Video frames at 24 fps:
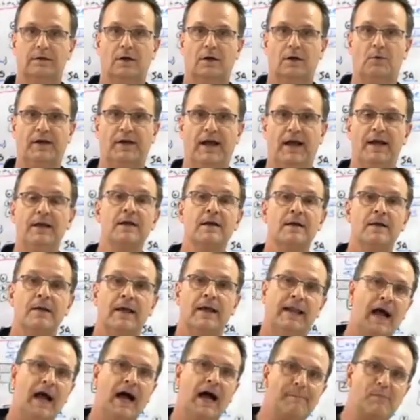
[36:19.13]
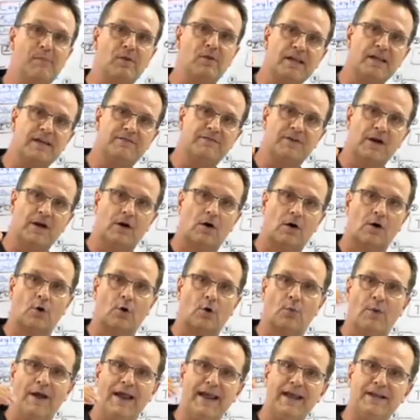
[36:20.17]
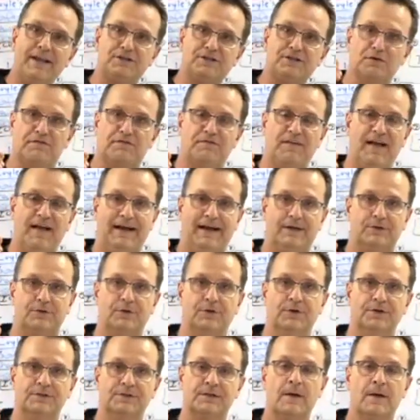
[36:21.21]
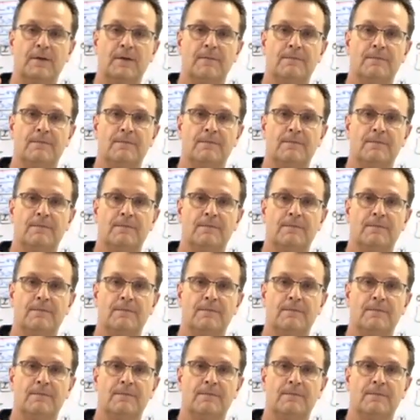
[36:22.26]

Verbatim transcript: Okay. And I believe there are a range of factors